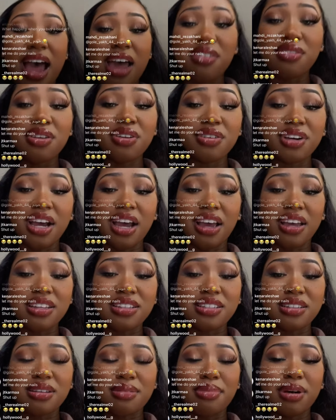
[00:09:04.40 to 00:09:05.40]
I don't know,
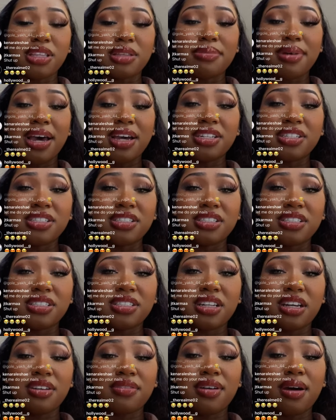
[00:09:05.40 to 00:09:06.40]
guys, about the badges
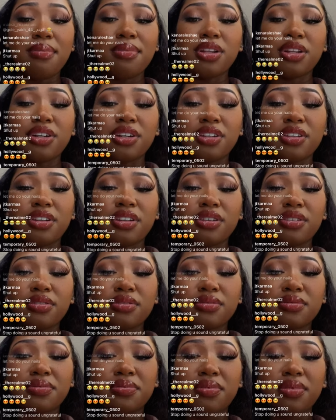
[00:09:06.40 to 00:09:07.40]
and stuff. I'm gonna learn
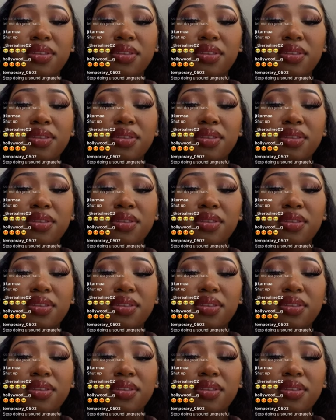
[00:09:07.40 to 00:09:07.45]
though.